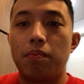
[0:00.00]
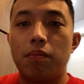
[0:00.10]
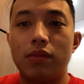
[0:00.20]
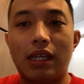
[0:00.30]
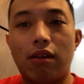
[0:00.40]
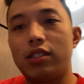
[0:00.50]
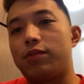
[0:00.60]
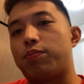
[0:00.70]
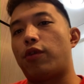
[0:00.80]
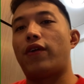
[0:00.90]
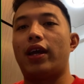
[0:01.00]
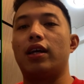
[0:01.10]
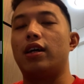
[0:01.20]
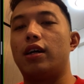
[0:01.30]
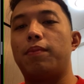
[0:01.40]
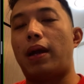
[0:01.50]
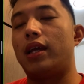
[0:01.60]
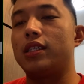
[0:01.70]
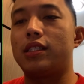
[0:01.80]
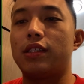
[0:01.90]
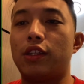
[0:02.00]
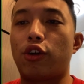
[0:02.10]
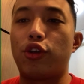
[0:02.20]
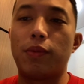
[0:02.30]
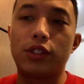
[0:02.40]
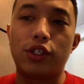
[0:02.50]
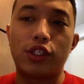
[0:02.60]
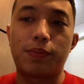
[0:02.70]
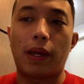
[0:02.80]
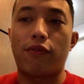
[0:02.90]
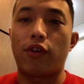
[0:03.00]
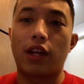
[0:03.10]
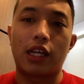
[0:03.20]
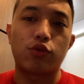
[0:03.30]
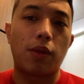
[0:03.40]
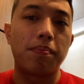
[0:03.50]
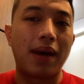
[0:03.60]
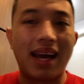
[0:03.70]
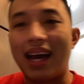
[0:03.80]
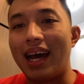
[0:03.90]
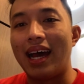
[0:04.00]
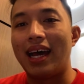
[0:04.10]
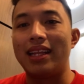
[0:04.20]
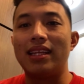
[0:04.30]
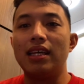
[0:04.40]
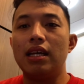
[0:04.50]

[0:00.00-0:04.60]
sellers provide buyers documents to inspect for the last 1 month.